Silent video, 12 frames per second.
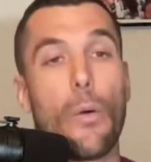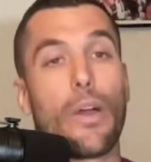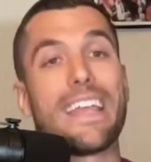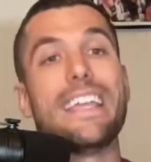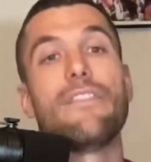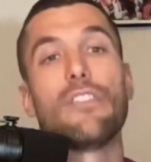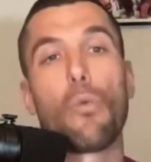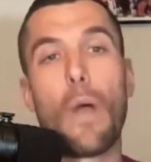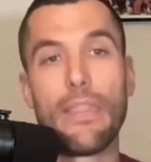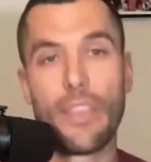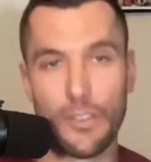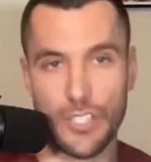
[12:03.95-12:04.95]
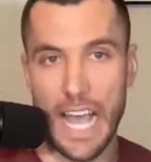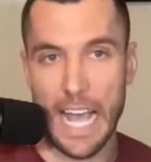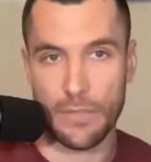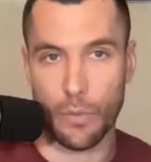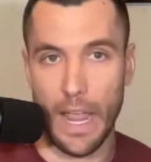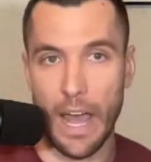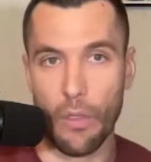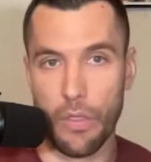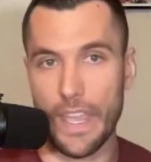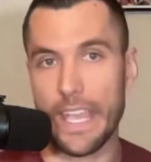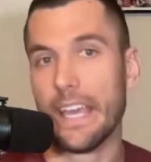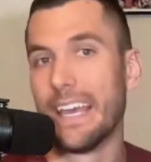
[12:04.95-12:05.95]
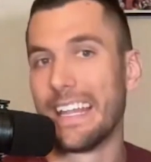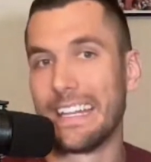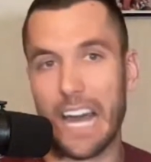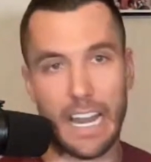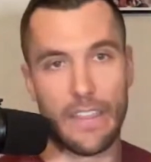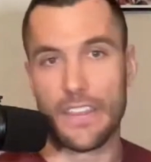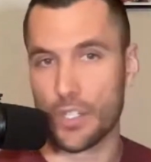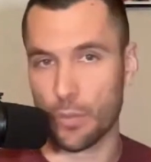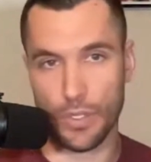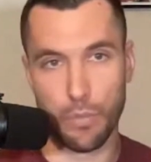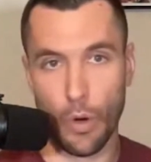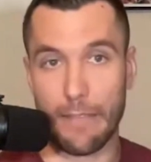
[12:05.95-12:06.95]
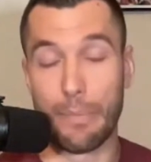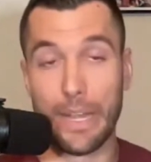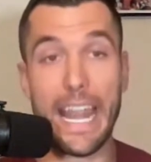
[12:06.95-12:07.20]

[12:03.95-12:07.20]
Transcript: where even when those guys were healthy, none of this was working.